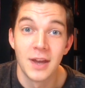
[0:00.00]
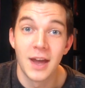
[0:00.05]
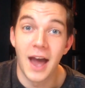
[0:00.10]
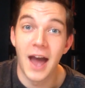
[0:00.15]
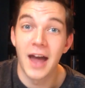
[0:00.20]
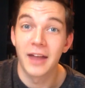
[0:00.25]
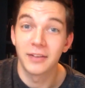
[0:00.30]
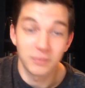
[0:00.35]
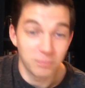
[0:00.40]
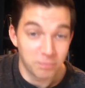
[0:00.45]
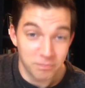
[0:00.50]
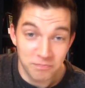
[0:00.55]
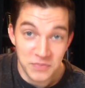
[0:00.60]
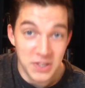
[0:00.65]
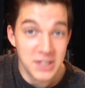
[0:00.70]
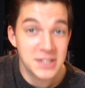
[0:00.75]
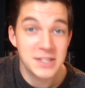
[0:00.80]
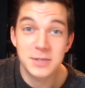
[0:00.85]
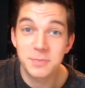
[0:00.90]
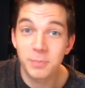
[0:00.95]
And
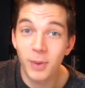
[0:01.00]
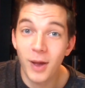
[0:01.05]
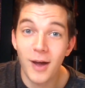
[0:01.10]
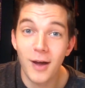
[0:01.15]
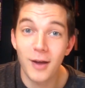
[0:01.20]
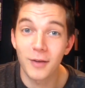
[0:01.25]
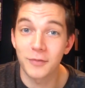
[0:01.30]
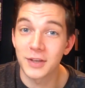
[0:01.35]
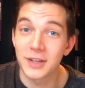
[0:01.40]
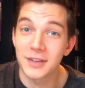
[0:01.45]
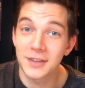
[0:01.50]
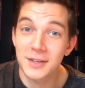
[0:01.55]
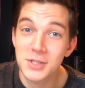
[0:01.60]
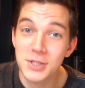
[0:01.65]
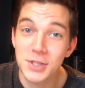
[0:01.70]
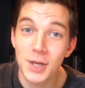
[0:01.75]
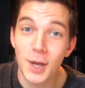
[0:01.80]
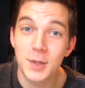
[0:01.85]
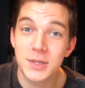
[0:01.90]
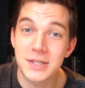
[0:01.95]
this is part of it. This
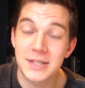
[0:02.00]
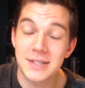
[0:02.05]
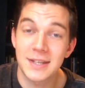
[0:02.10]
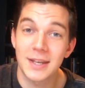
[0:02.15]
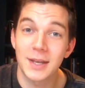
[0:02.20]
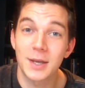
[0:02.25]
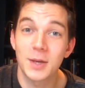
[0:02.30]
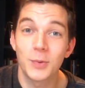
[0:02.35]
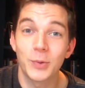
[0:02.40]
shows us that he